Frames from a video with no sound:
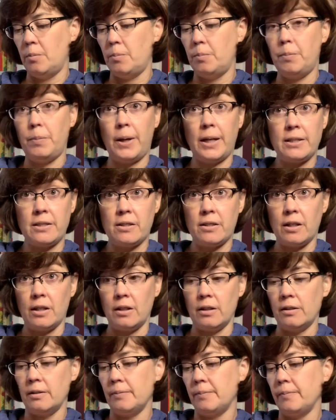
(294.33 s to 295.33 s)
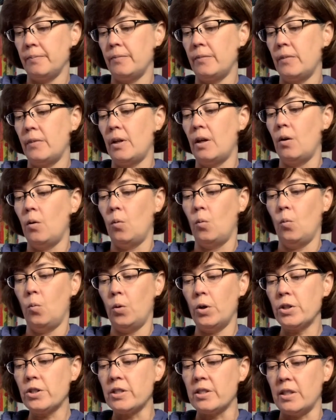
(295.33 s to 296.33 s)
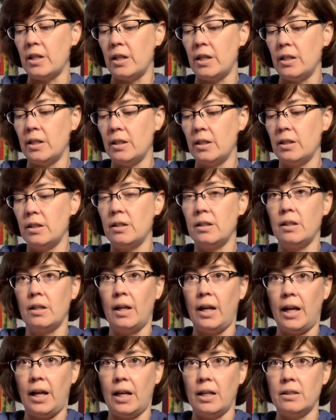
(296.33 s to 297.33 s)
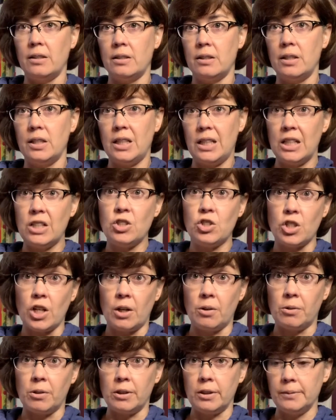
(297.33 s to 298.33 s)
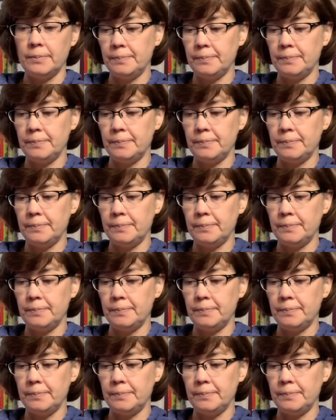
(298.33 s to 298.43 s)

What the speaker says: best thing, worst thing, and in general.